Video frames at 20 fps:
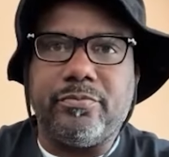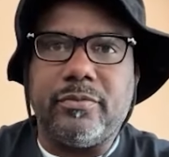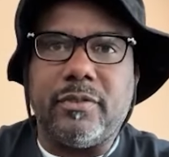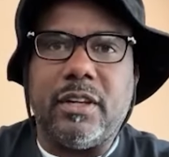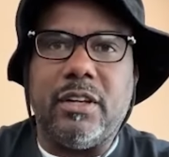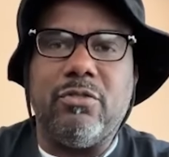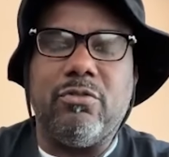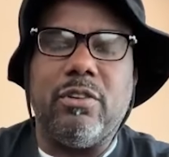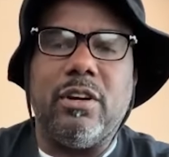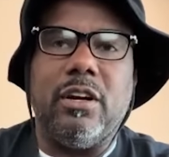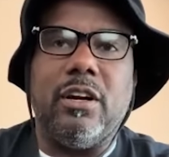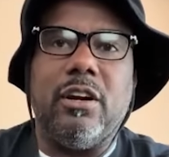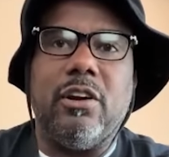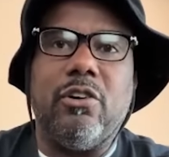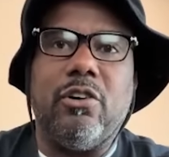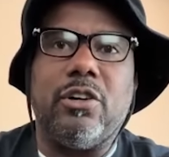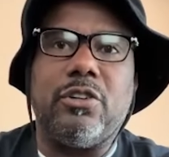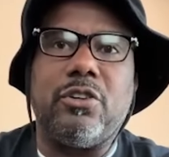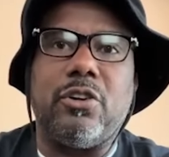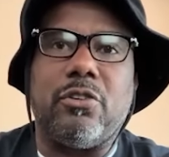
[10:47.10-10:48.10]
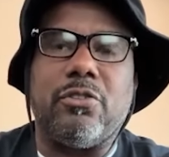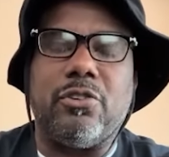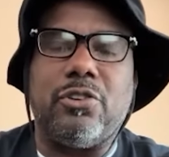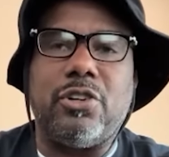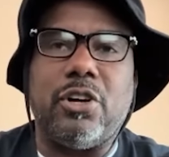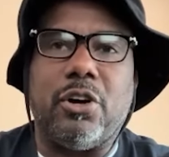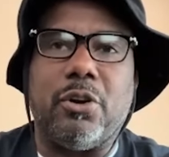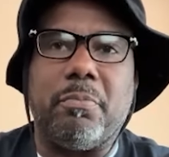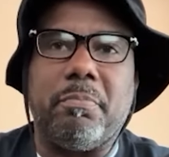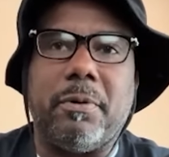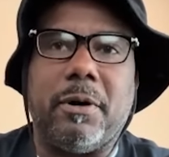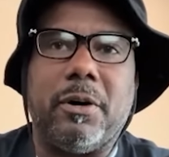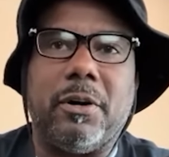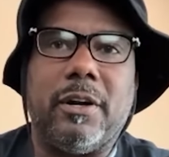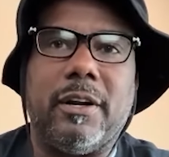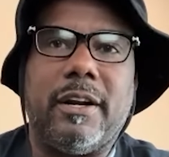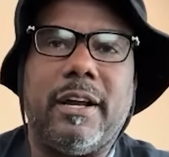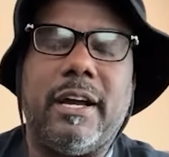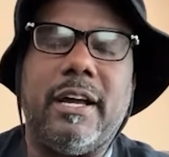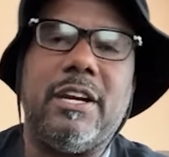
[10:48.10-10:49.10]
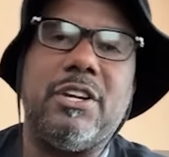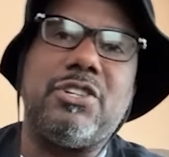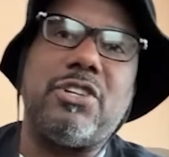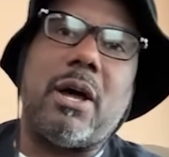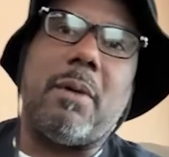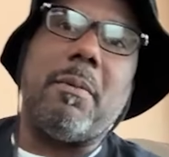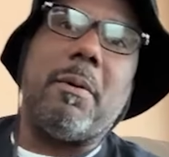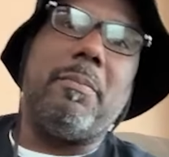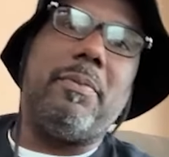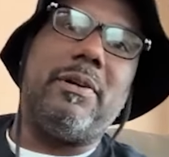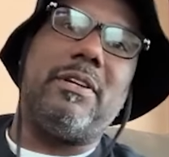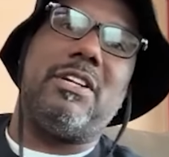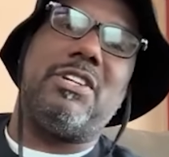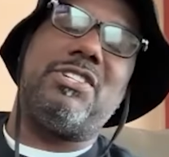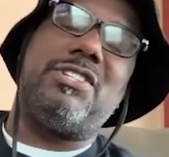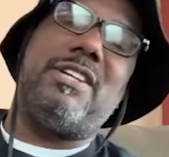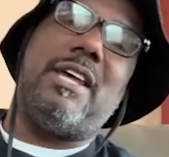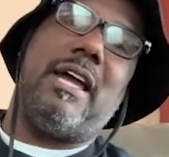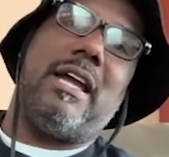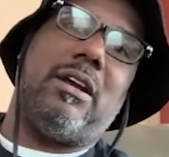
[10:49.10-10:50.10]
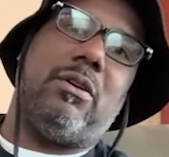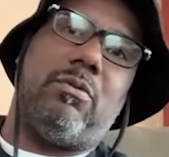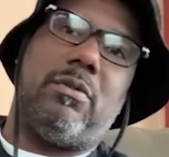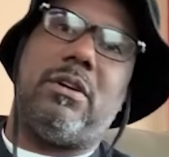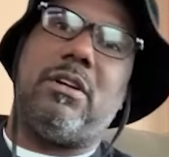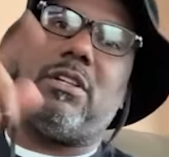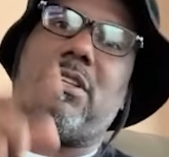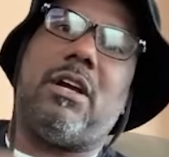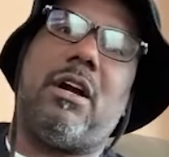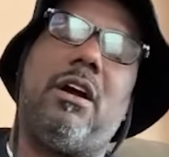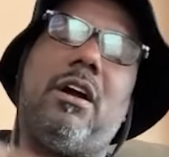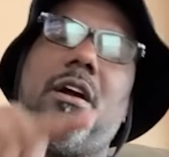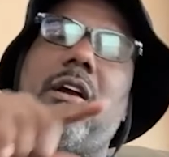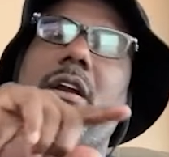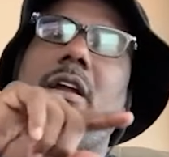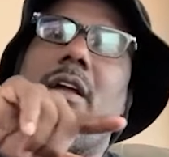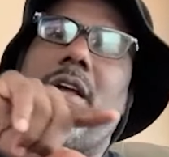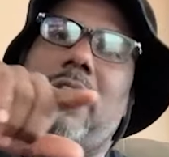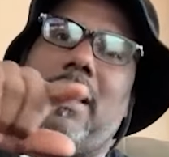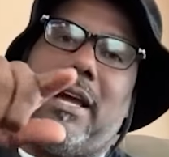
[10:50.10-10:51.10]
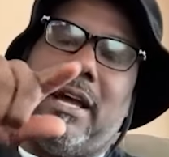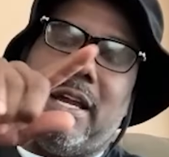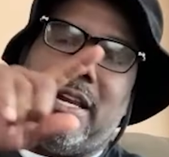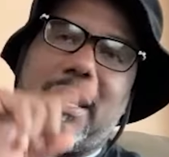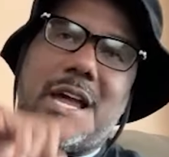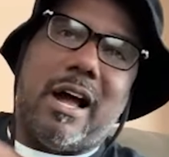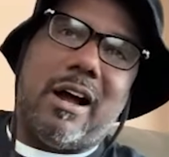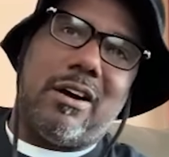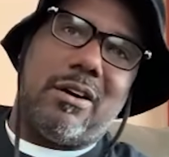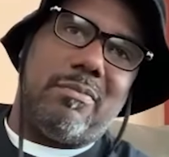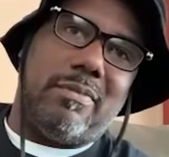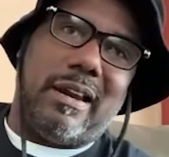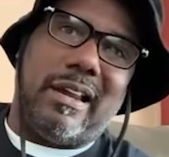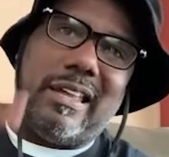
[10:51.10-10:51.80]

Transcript: He's really lowest on the totem pole of the haters. So I'm going to put the second one, the third, and y'all going to be